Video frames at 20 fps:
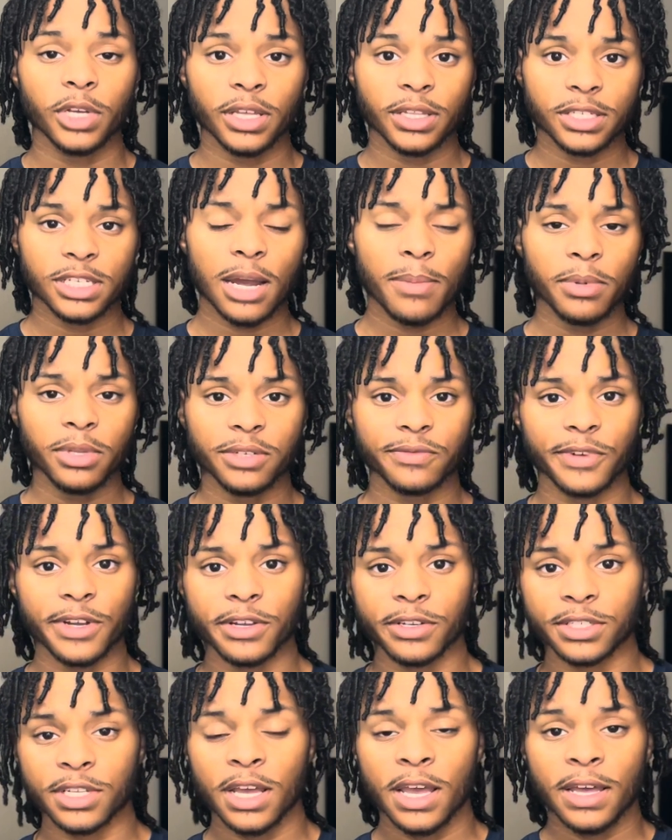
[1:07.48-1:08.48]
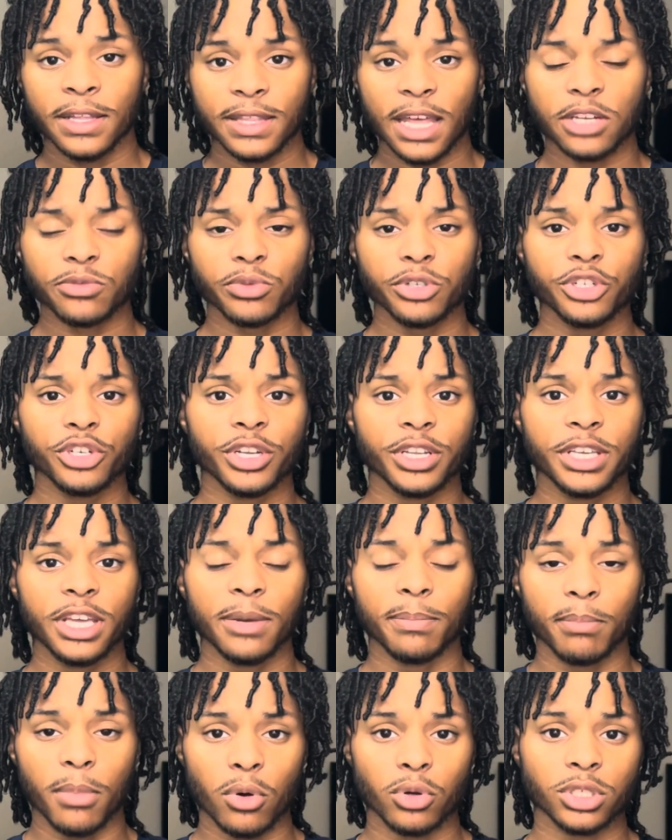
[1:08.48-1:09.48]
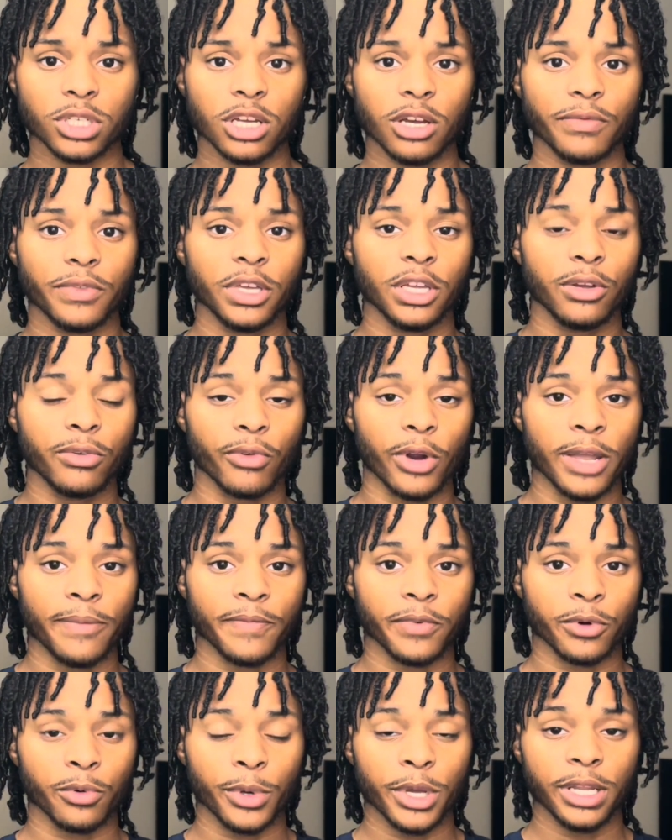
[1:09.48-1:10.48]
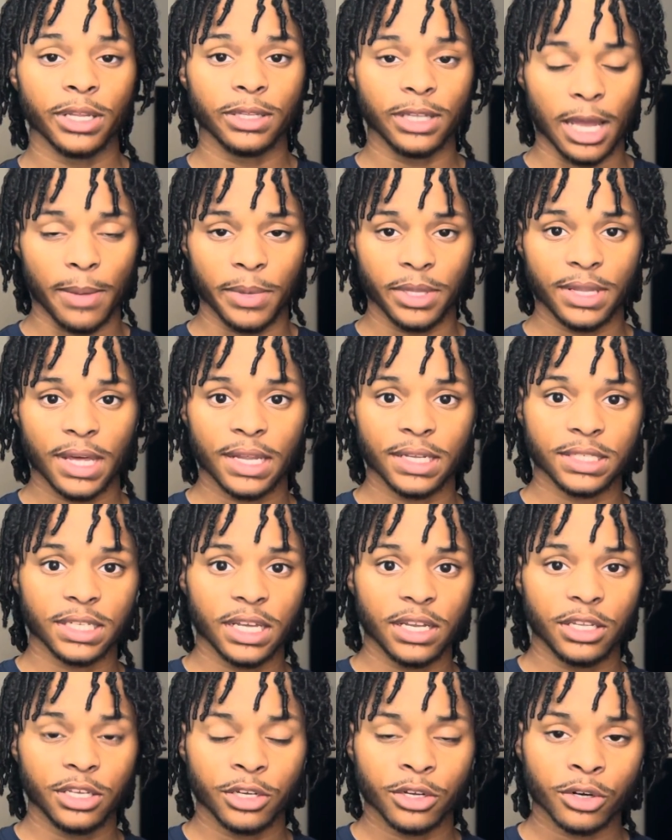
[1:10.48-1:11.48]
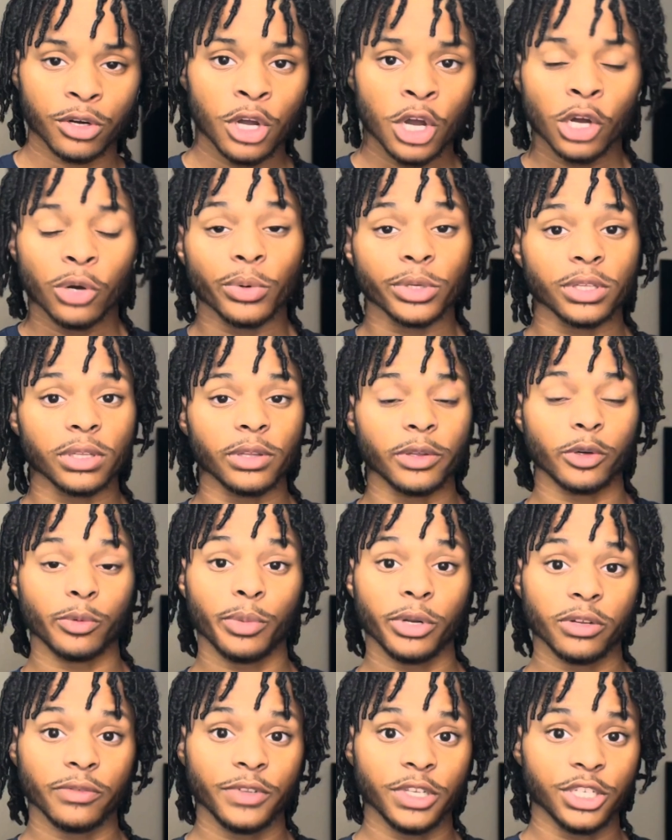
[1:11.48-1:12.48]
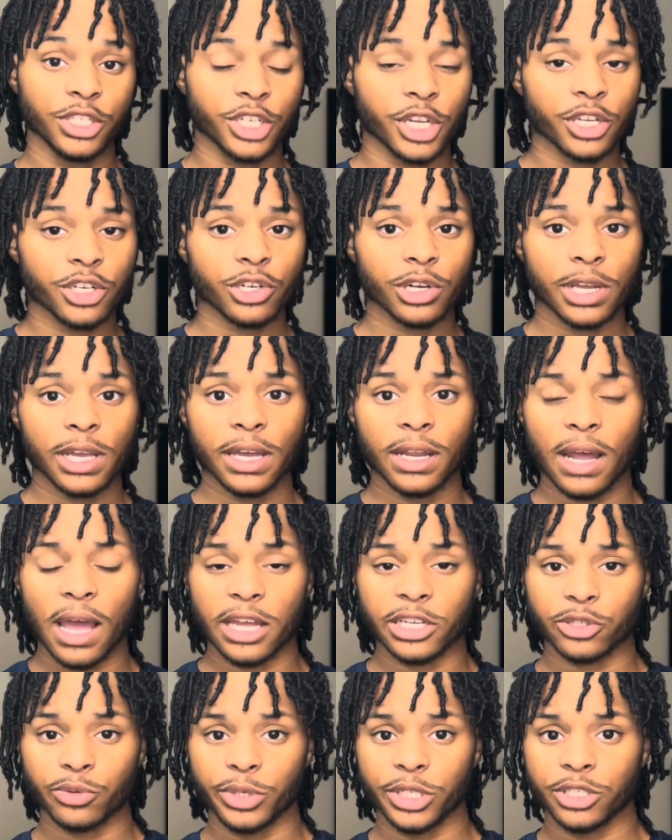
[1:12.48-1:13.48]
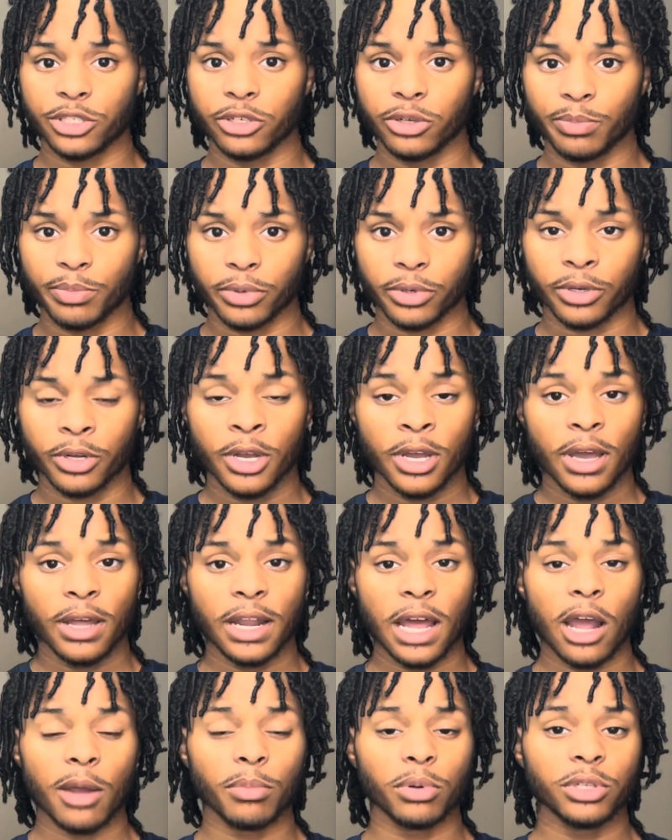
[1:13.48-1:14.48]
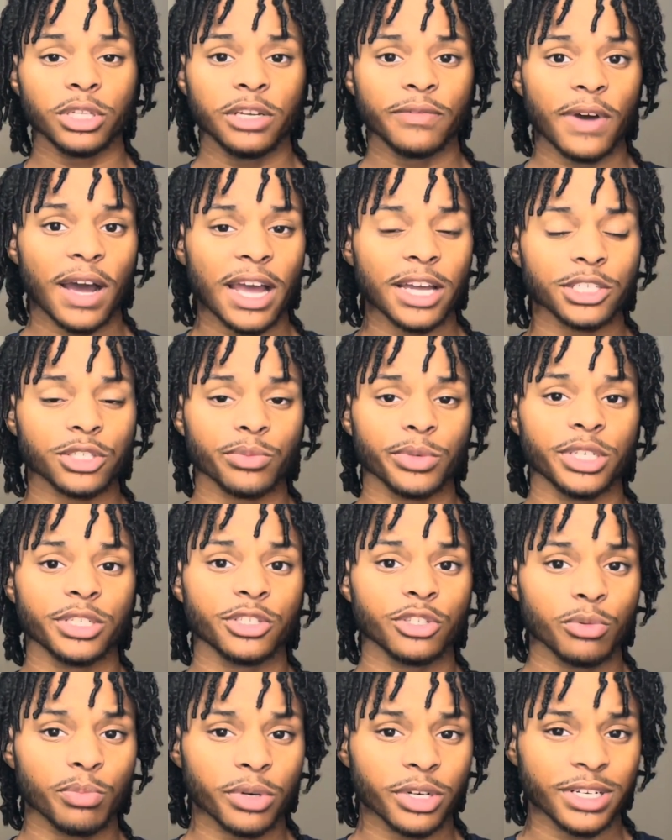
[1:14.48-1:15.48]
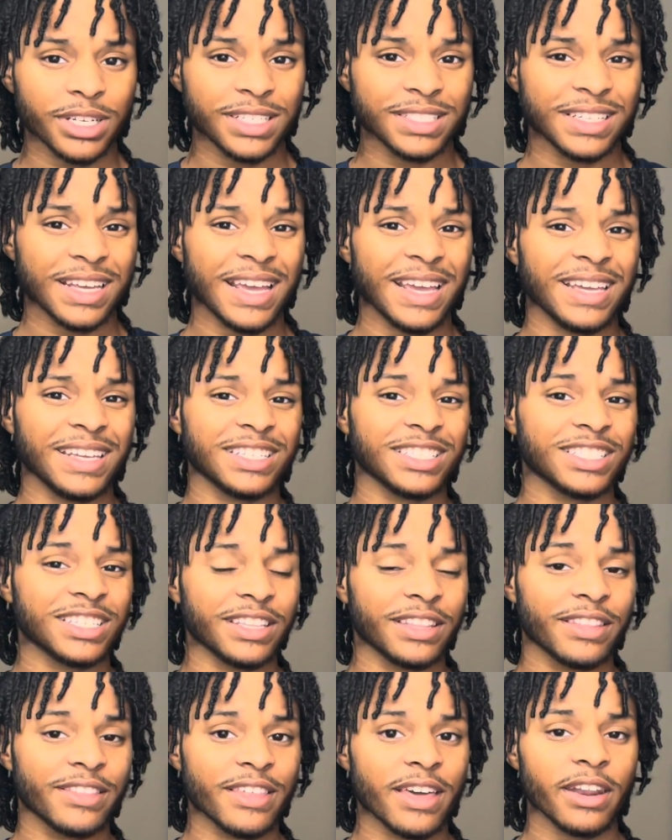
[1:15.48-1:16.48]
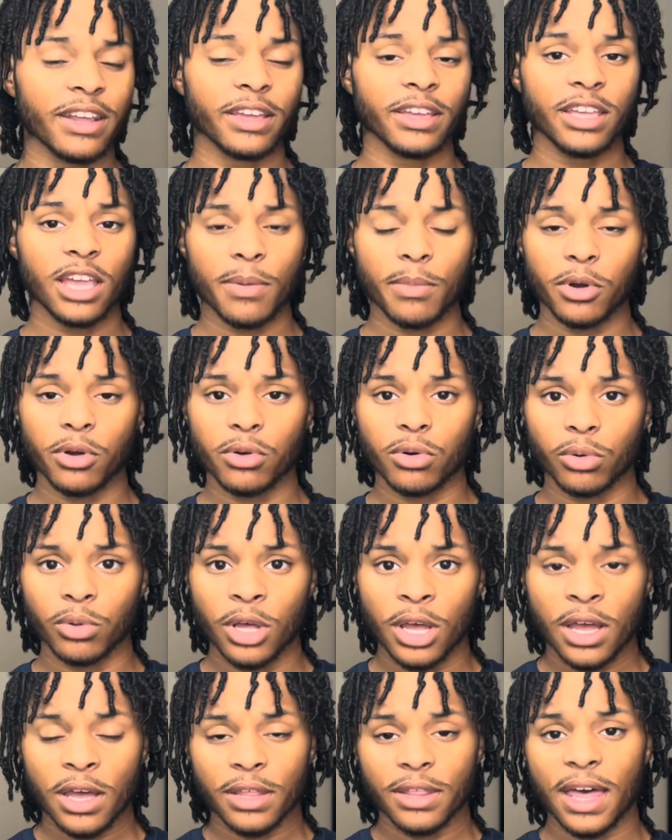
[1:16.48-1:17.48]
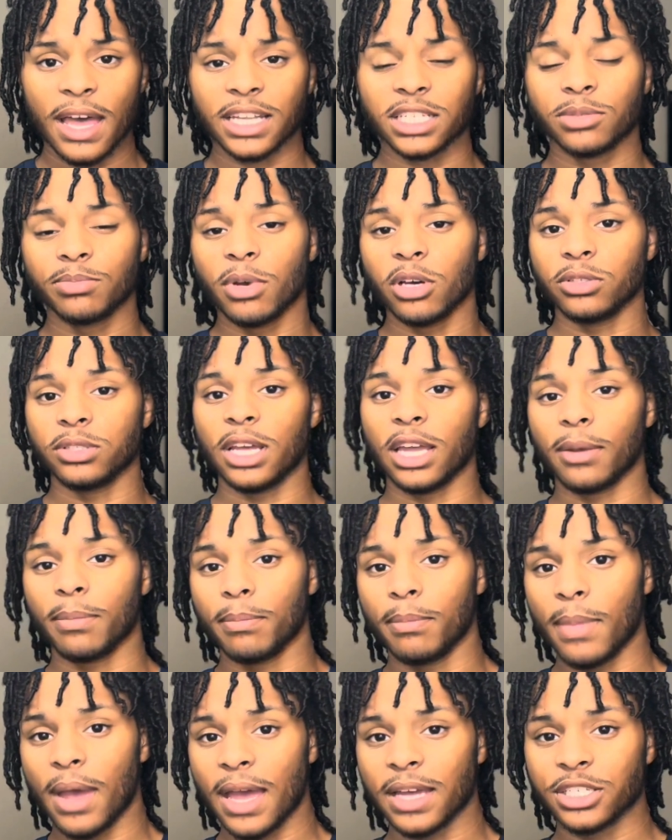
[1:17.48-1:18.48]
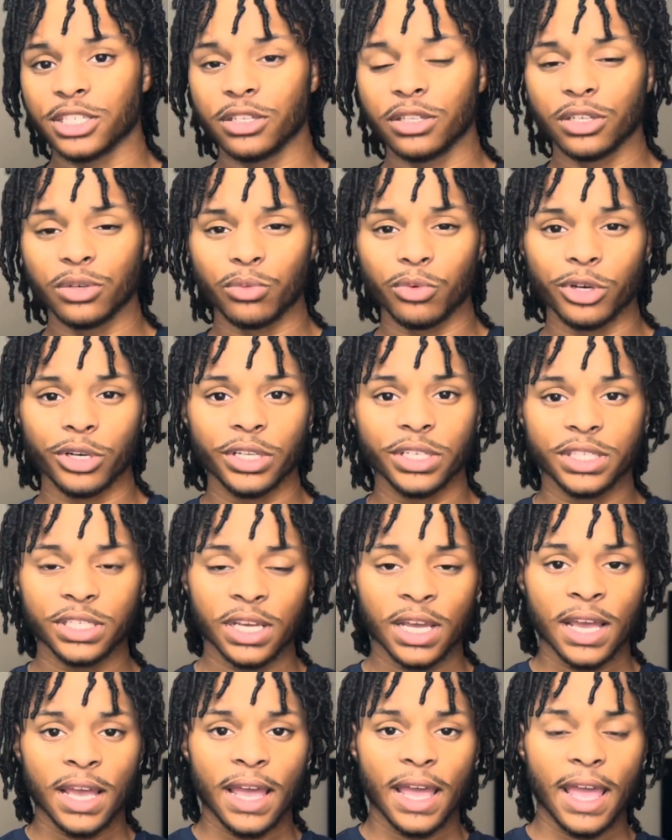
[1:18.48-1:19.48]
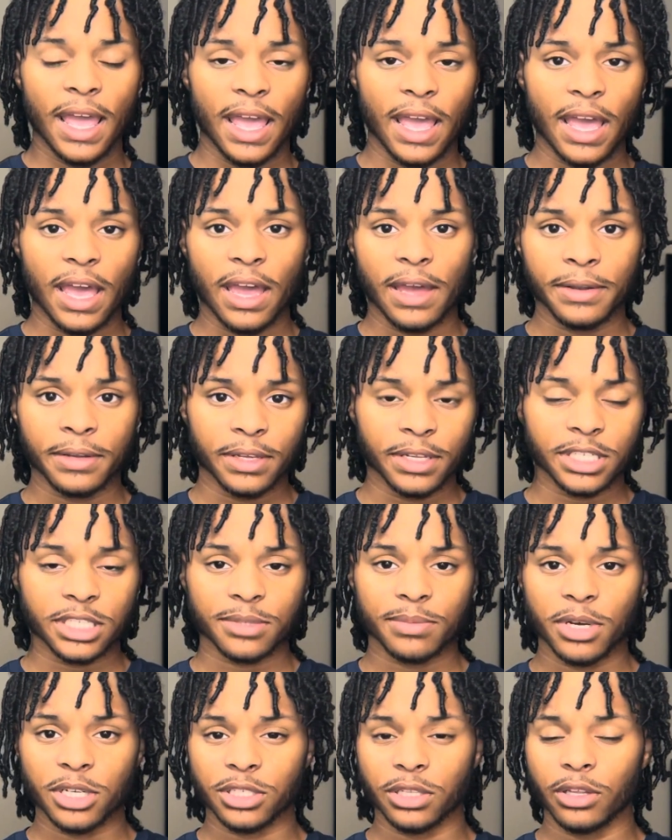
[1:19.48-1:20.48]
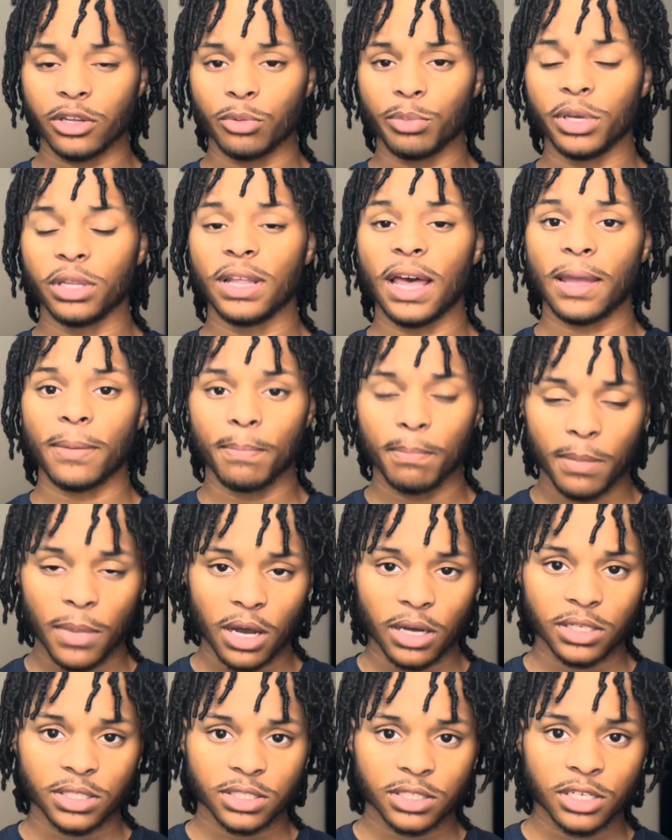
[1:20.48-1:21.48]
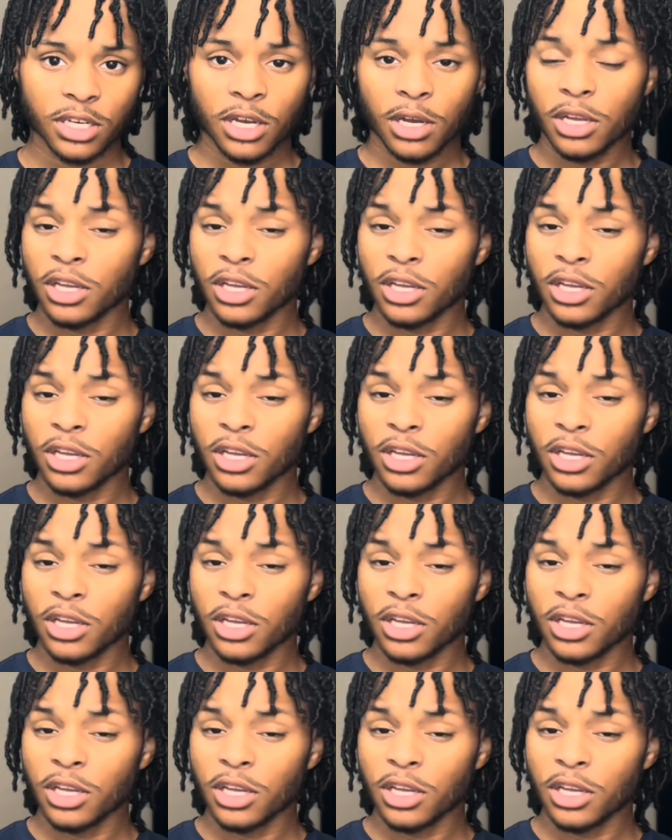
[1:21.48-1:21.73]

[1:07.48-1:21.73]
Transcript: And the top of this fragrance, that's where you're going to get most of the grapefruit and lemon that is in here, with a little bit of the ginger and Iso E Super. Now, I believe Iso E Super is a synthetic chemical that smells like masculine woods, and it smells a little bit like musk.